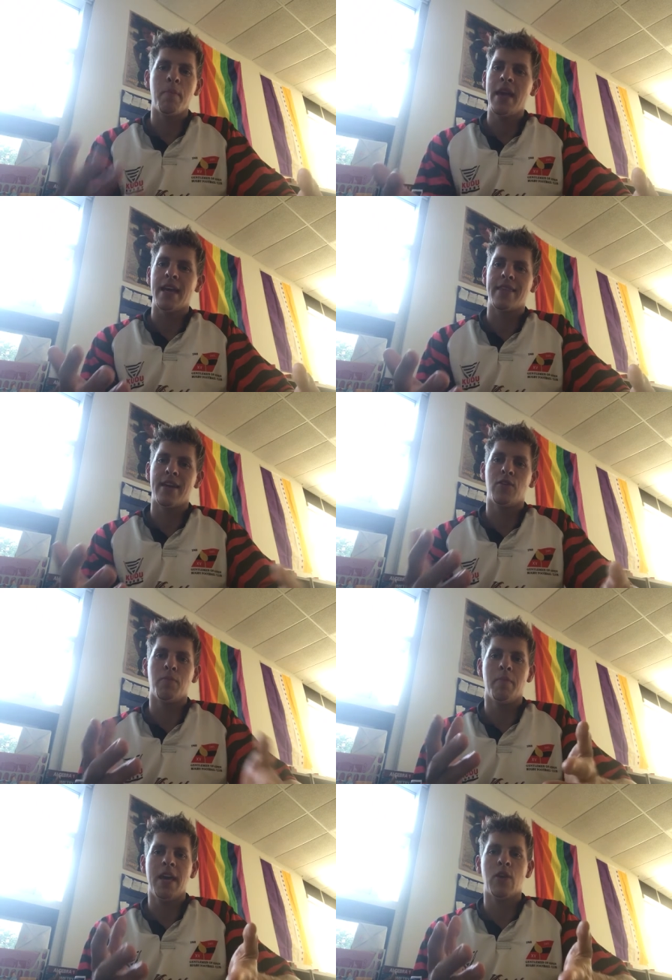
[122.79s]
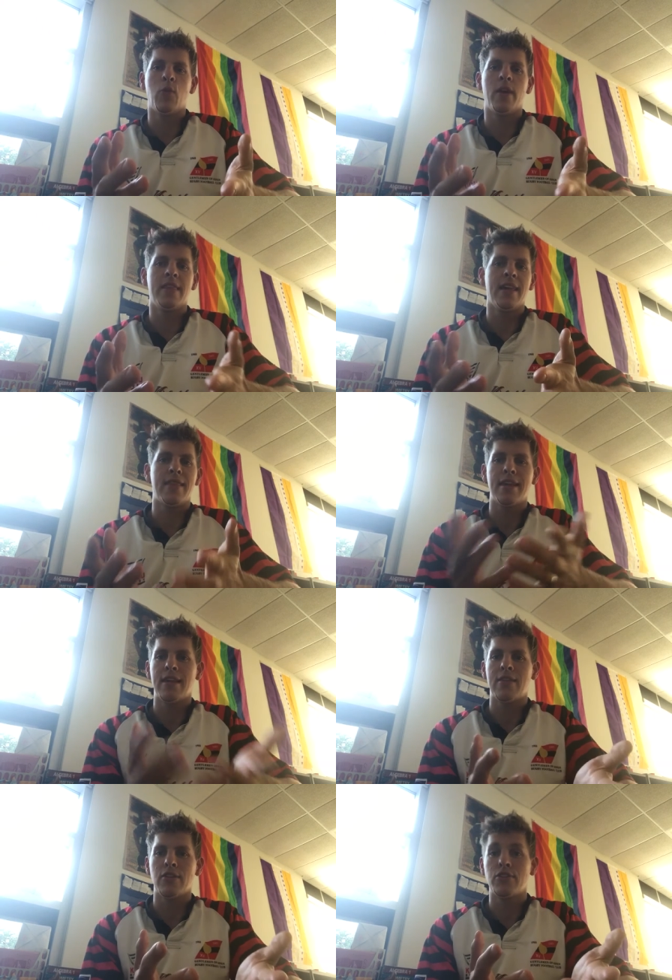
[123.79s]
to make, they don't make what they
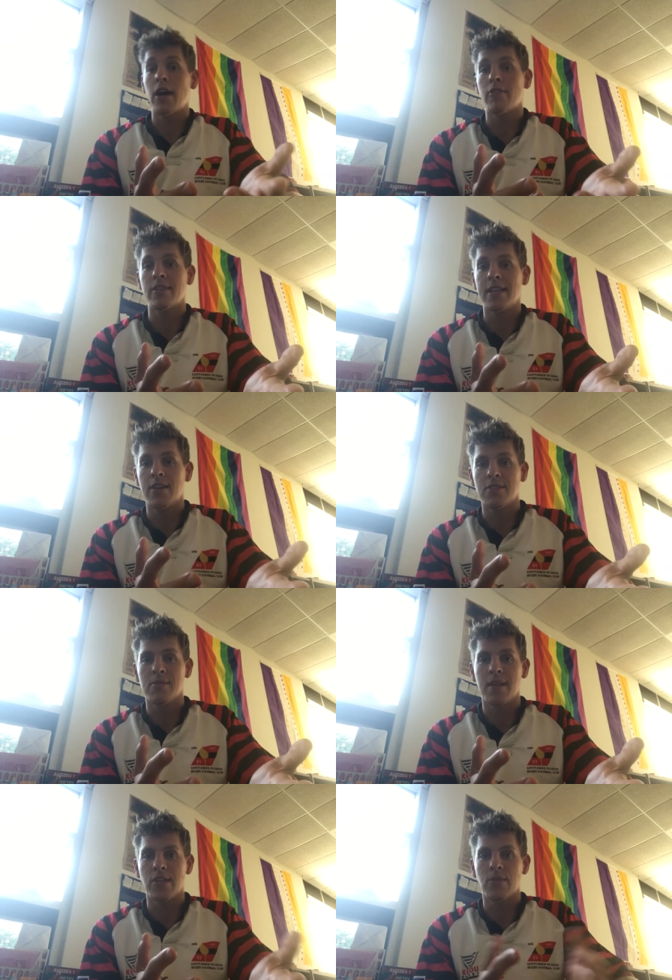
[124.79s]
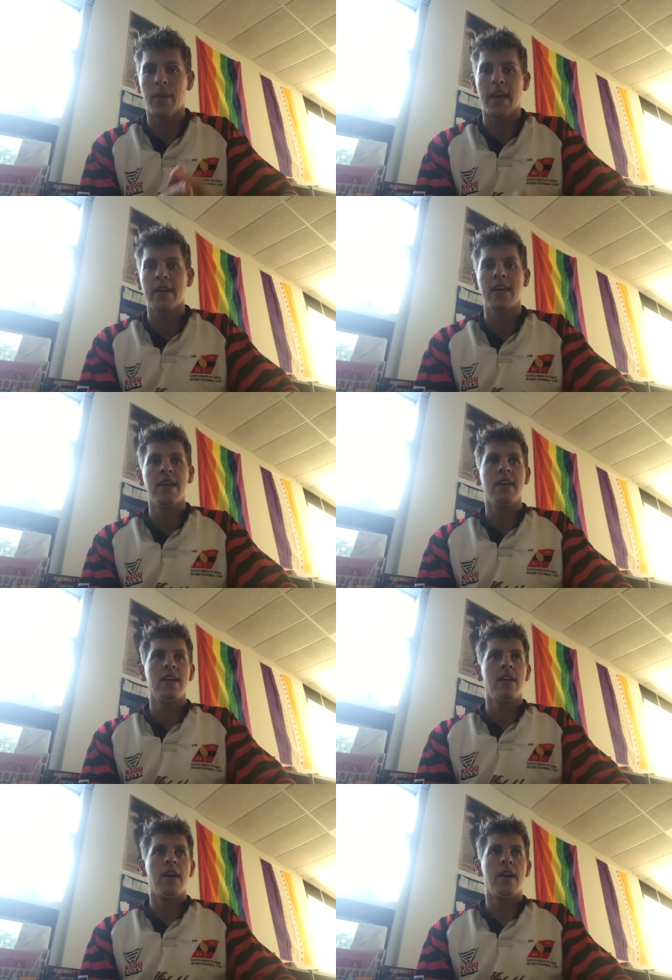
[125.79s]
think their genre tells them they should make.
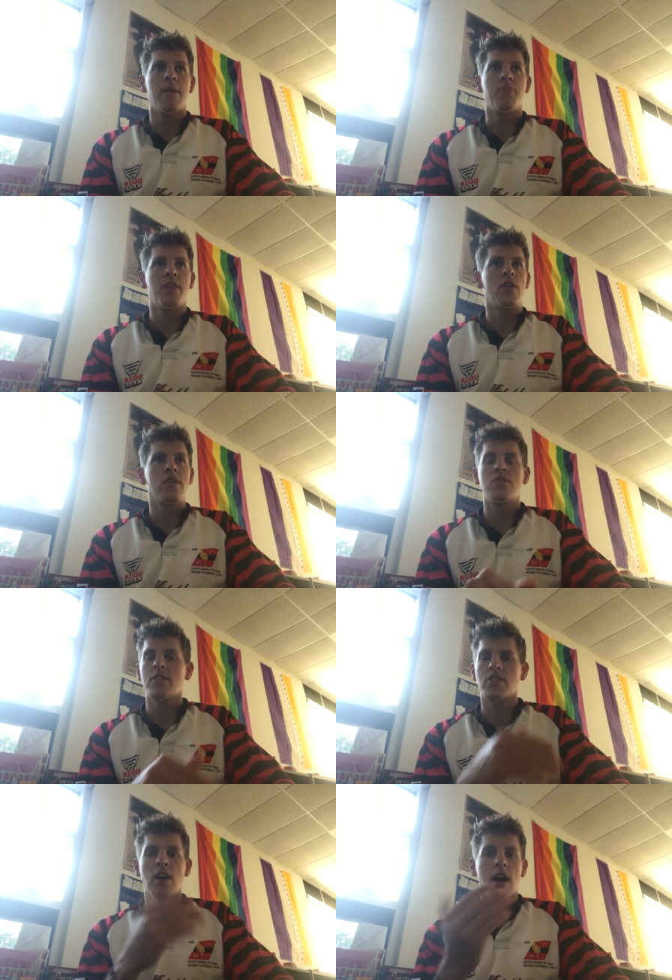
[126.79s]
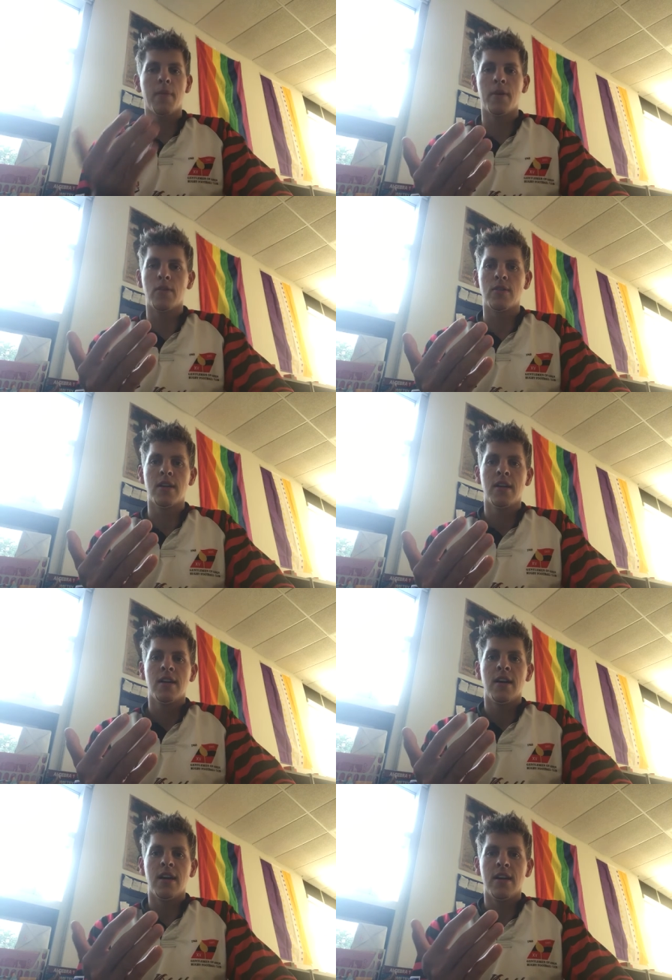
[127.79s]
Um, they don't necessarily talk about
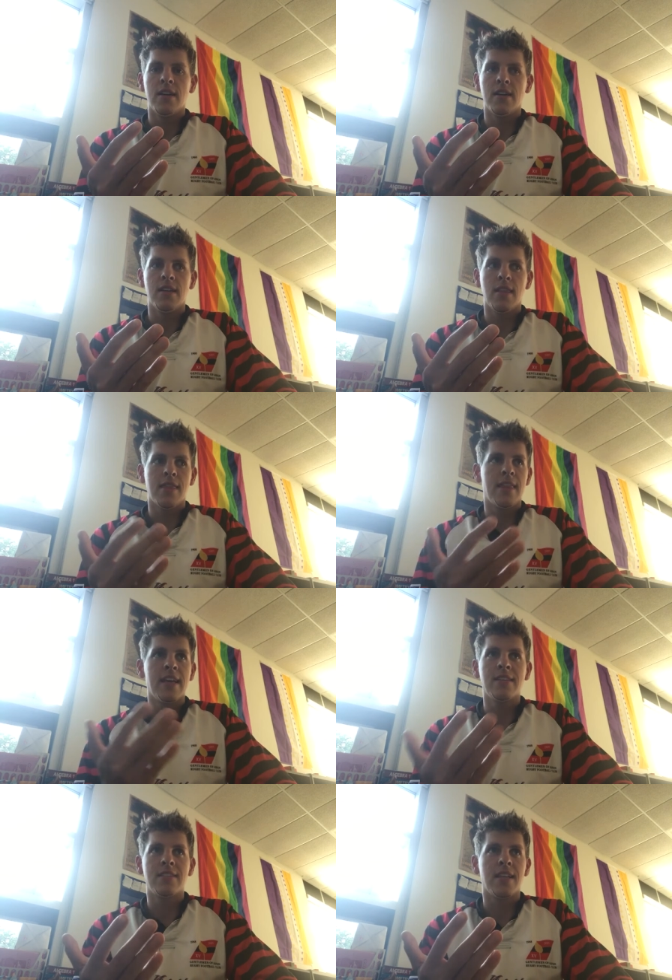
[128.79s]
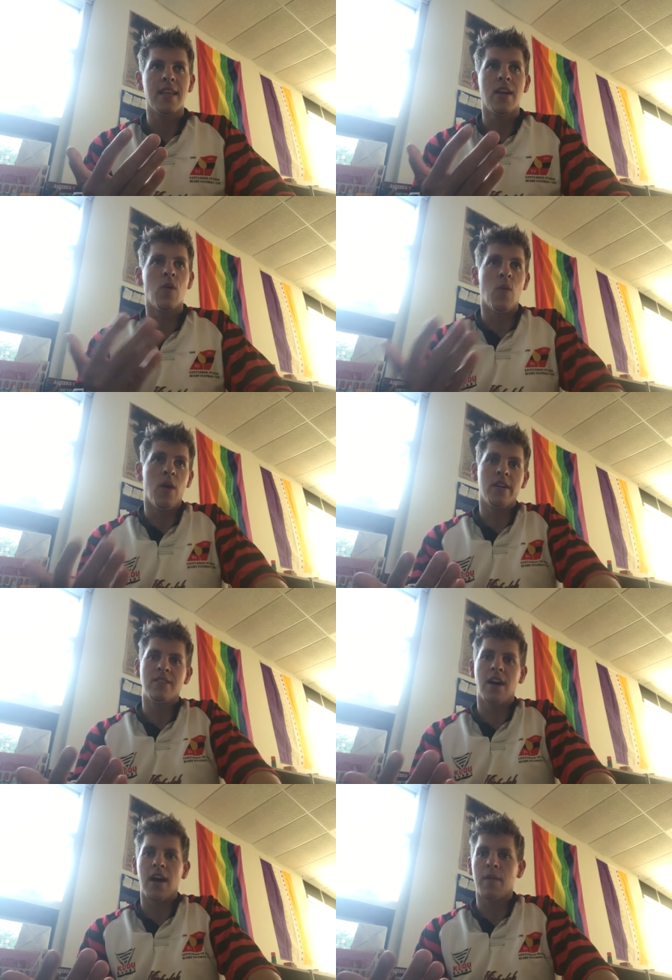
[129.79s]
things that they don't want to
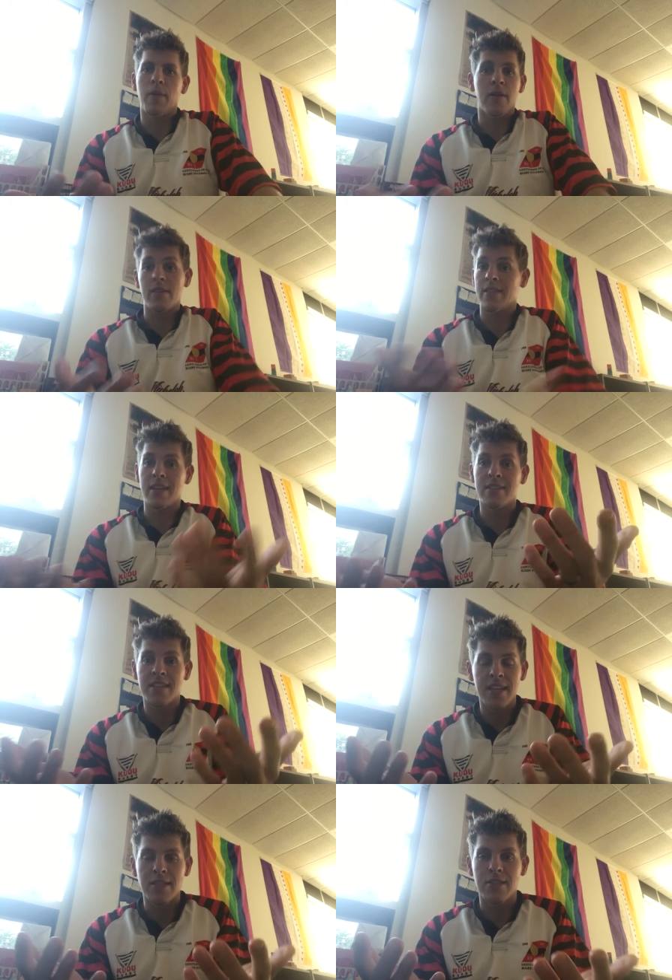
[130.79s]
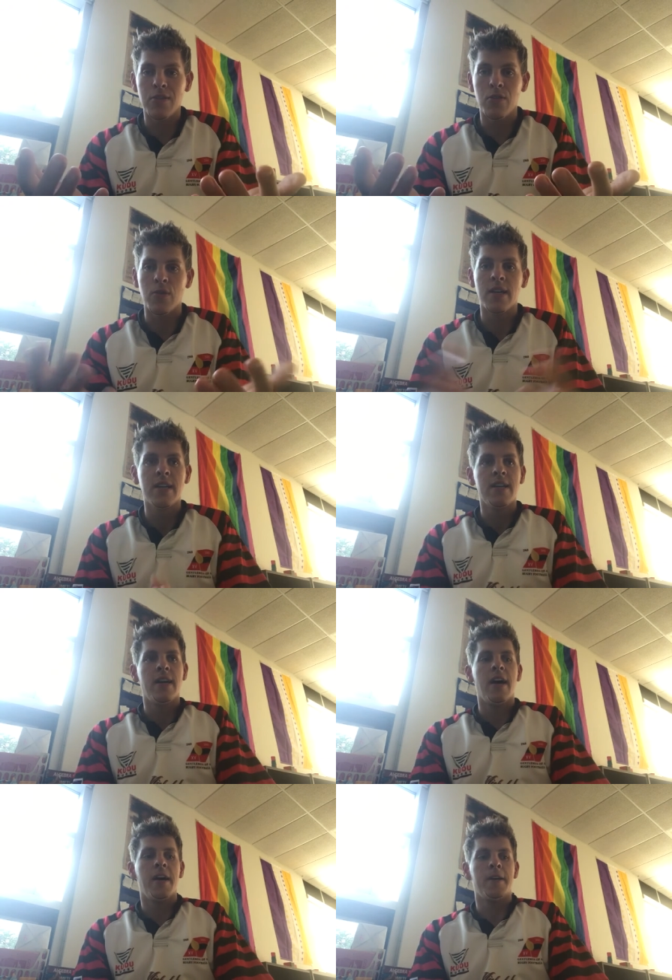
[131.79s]
talk about unless they do.
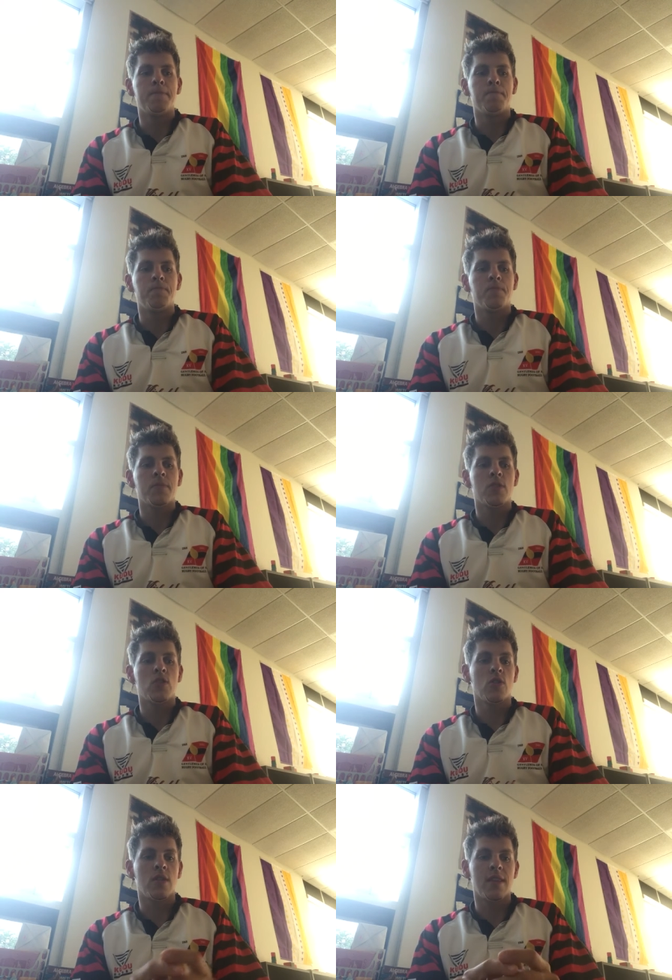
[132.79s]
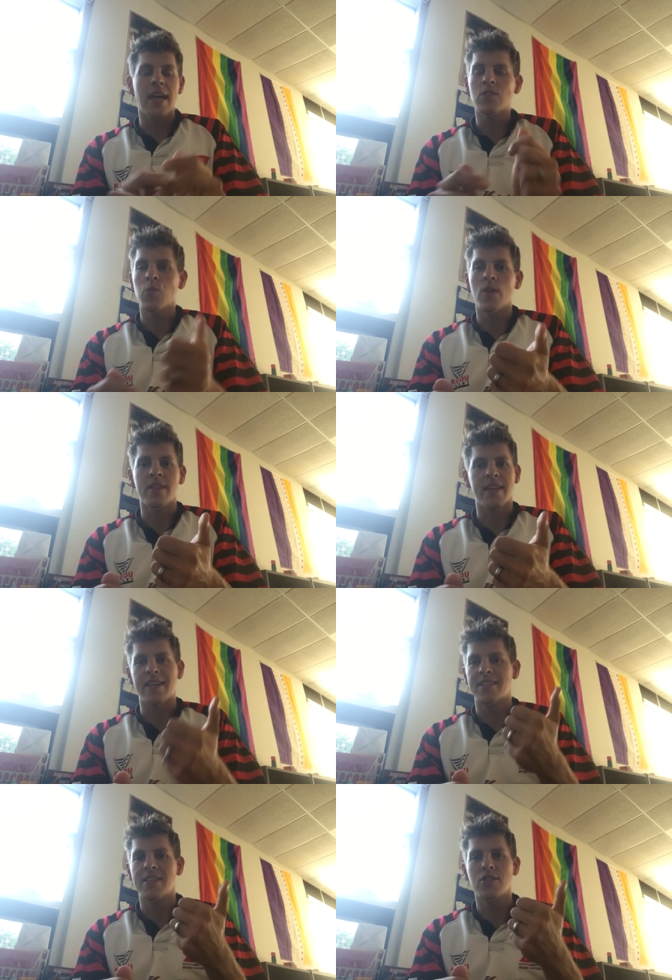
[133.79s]
Um, so that's one
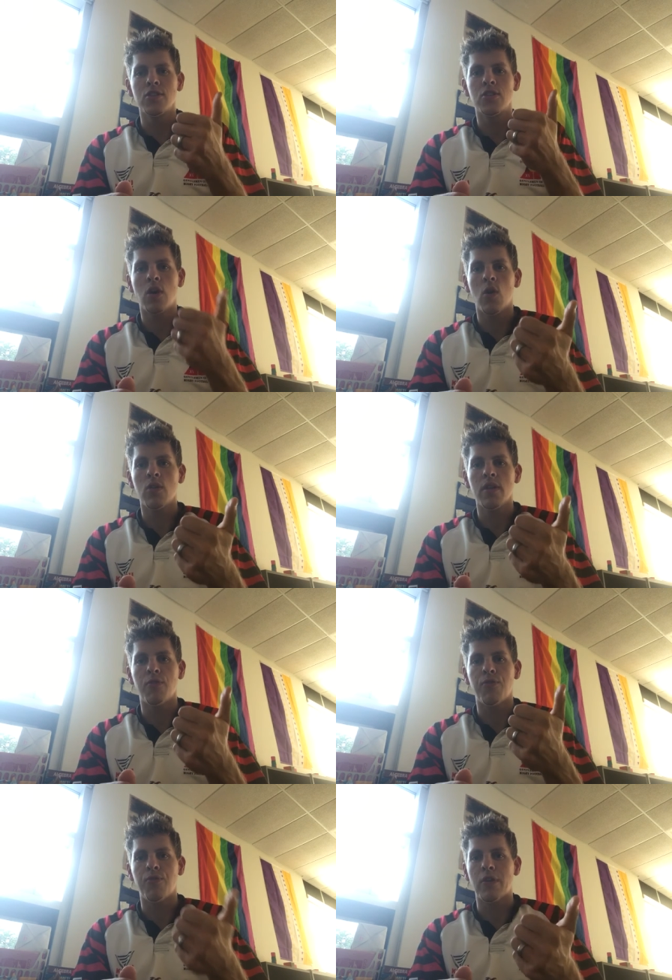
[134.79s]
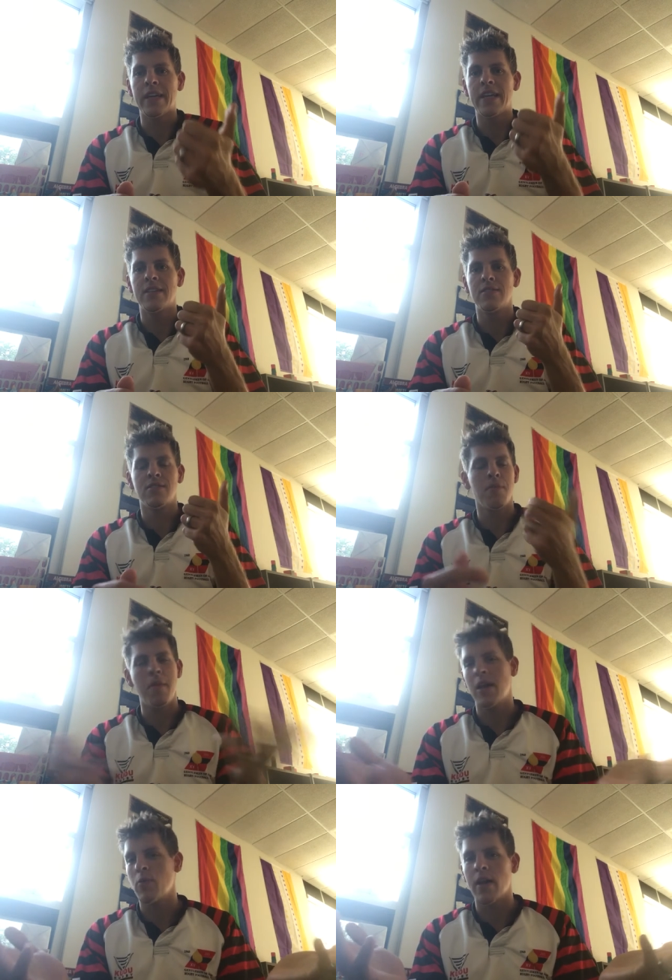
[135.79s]
thing is they're just totally free to
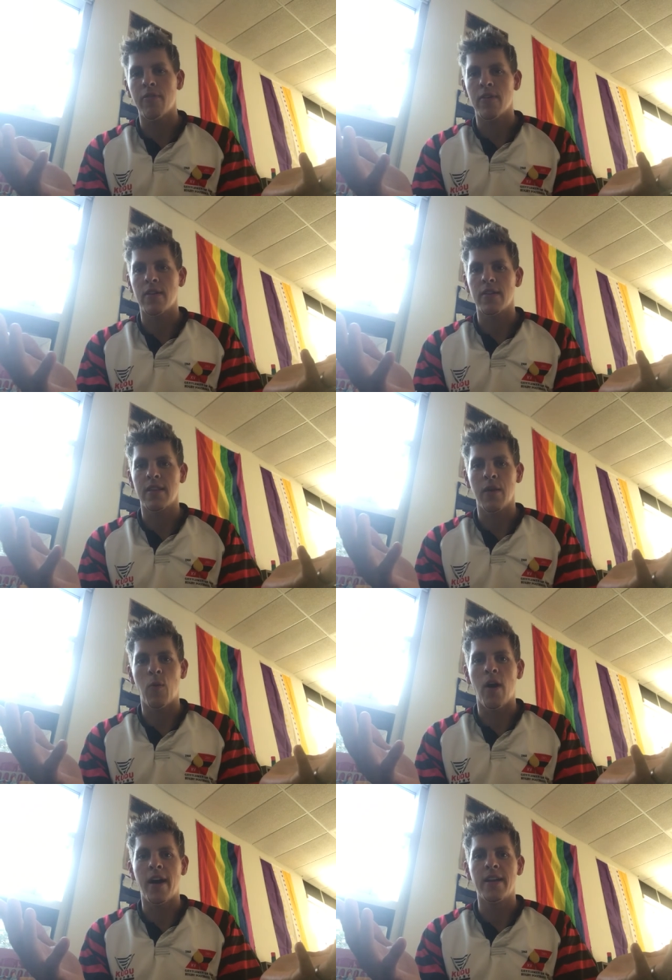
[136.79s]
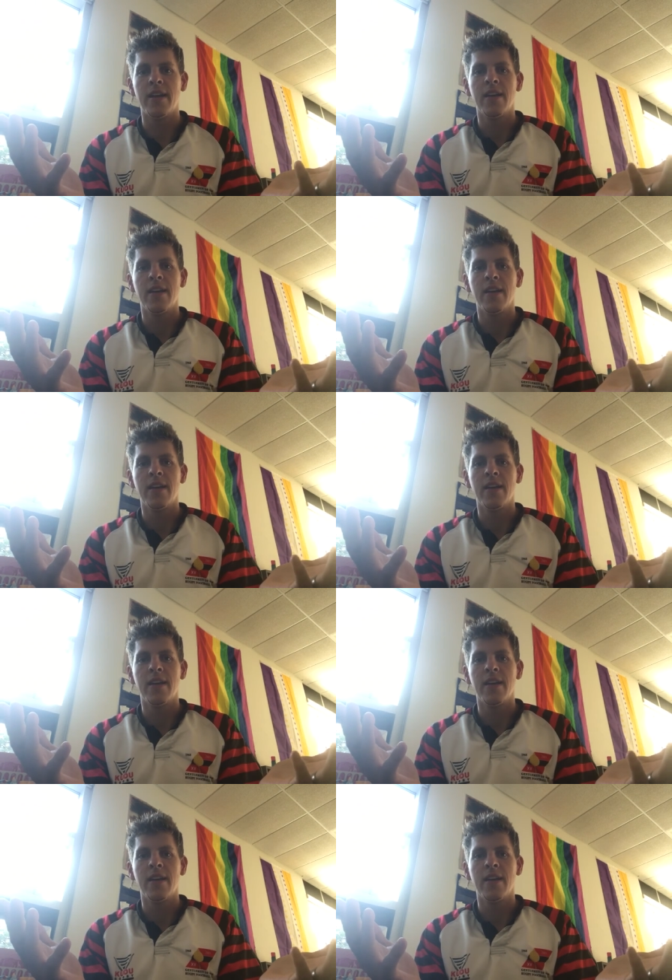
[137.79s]
make whatever they want.